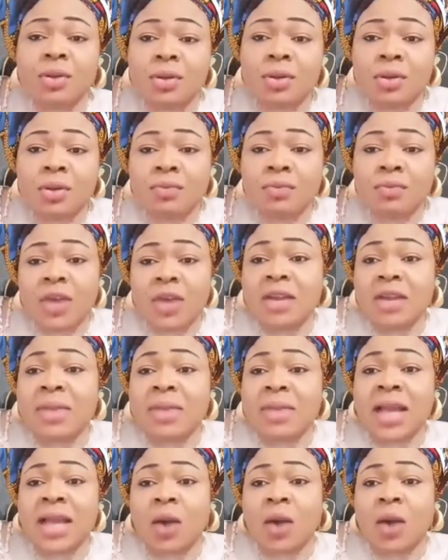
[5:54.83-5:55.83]
Then me
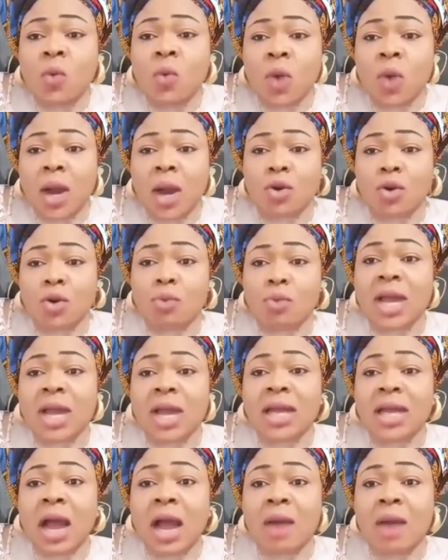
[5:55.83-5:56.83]
ya mwaro, ya
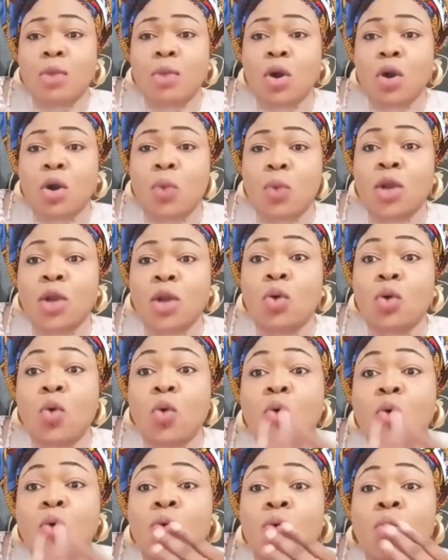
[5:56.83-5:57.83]
na amo uwe no kwa
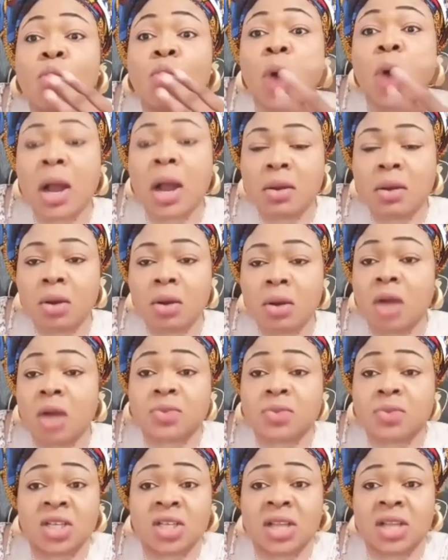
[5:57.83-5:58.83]
unwa. Up
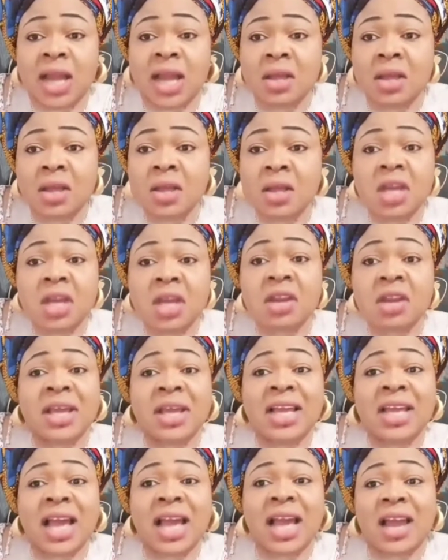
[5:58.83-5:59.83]
to now, eri me
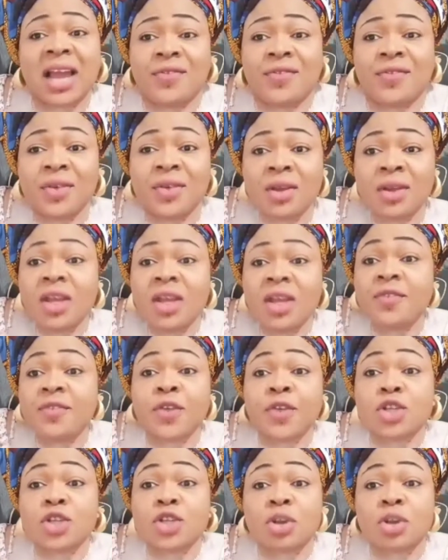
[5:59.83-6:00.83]
ya leave. If
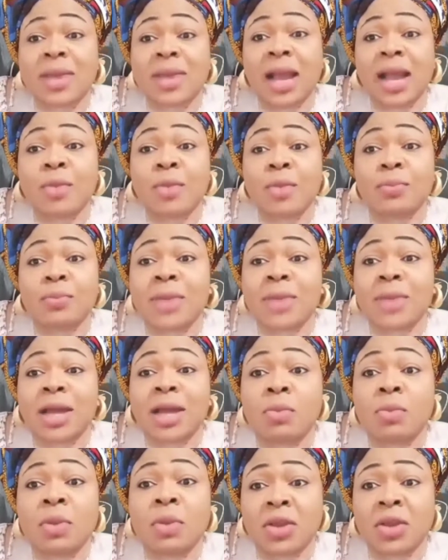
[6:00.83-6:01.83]
not so, mega mi okbe anon
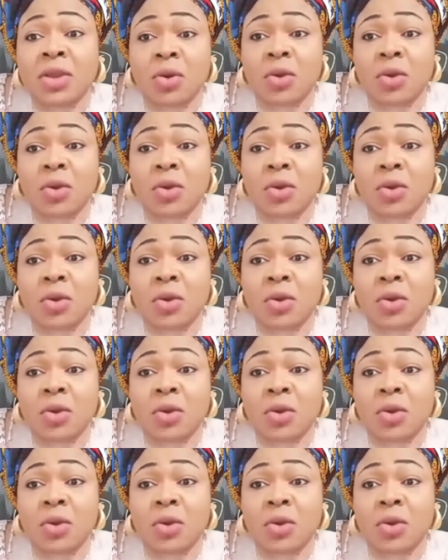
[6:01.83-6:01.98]
mi me yogwa,